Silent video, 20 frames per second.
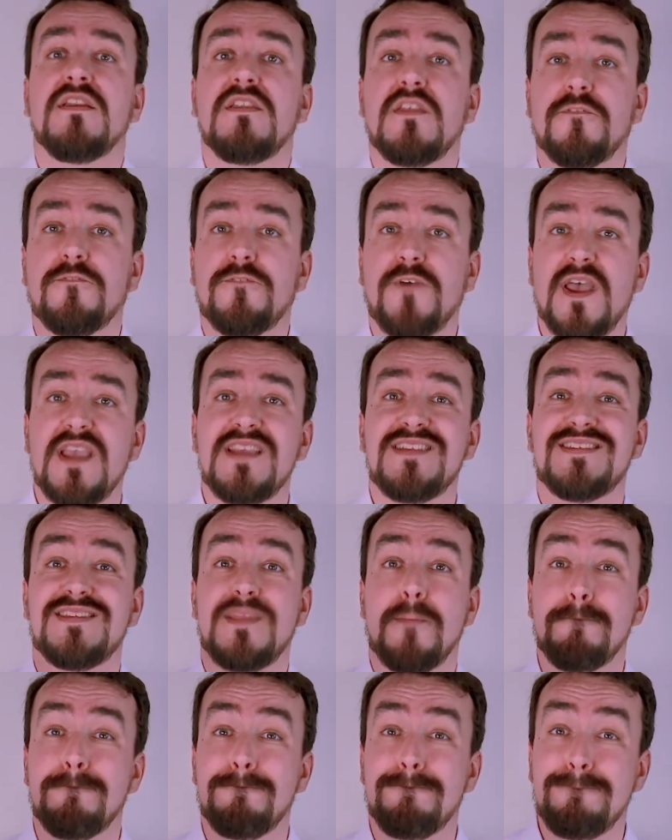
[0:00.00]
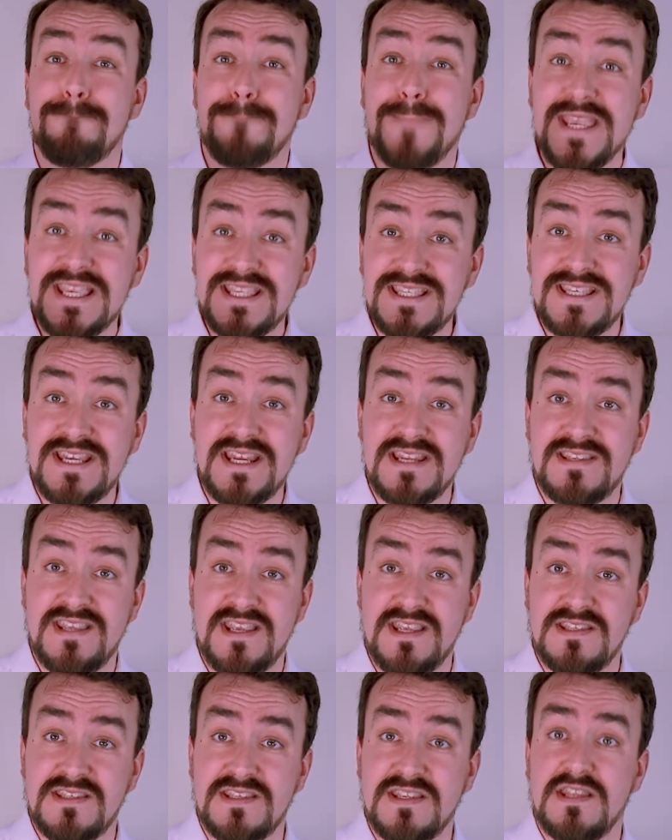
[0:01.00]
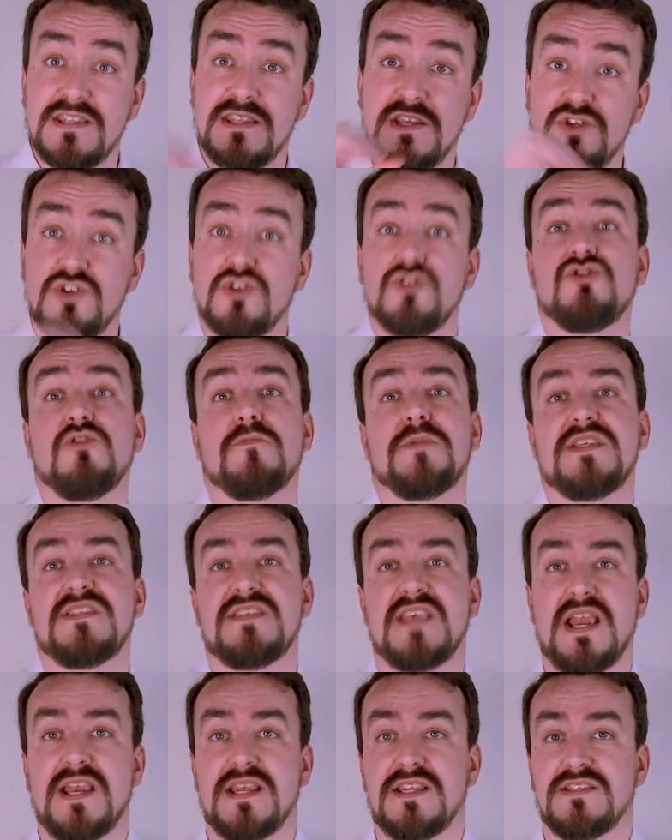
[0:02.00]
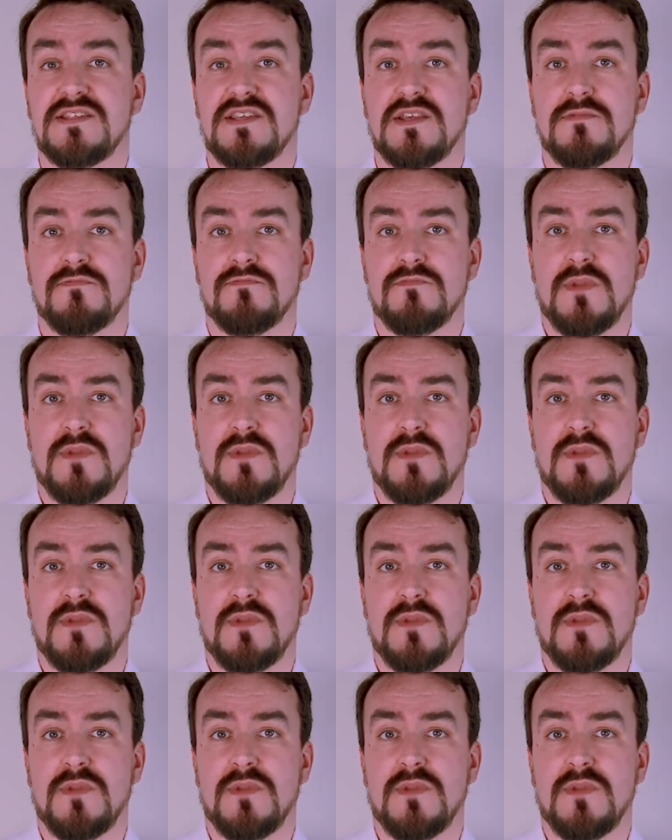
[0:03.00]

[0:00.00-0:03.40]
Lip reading: defines the businesses that you should be selling to.